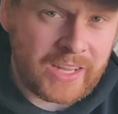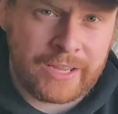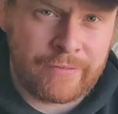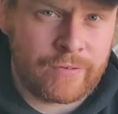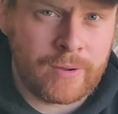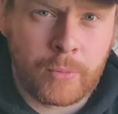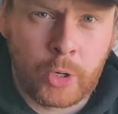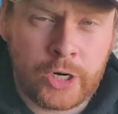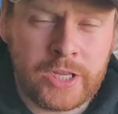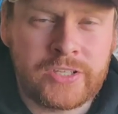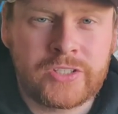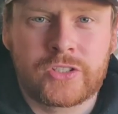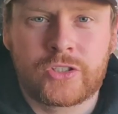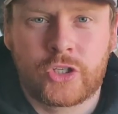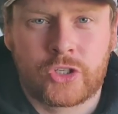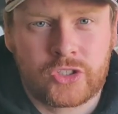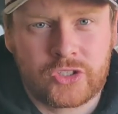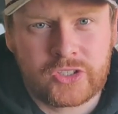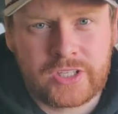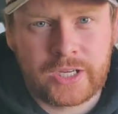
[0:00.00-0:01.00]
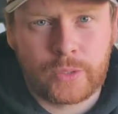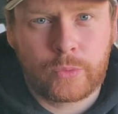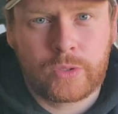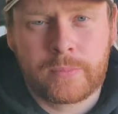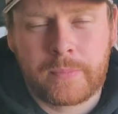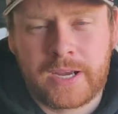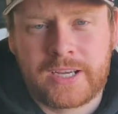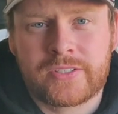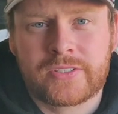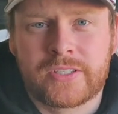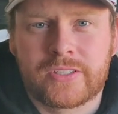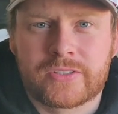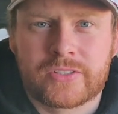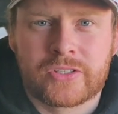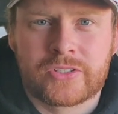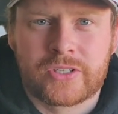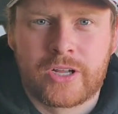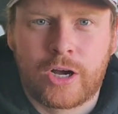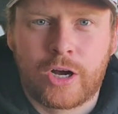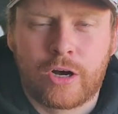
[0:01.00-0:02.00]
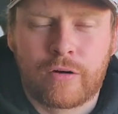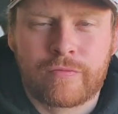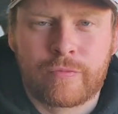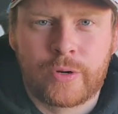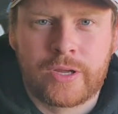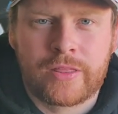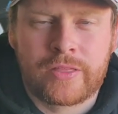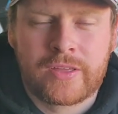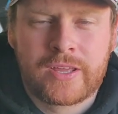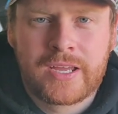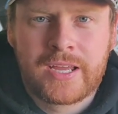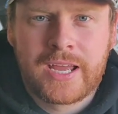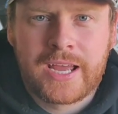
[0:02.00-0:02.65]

if I'm honest, just stick with the basics to start off with,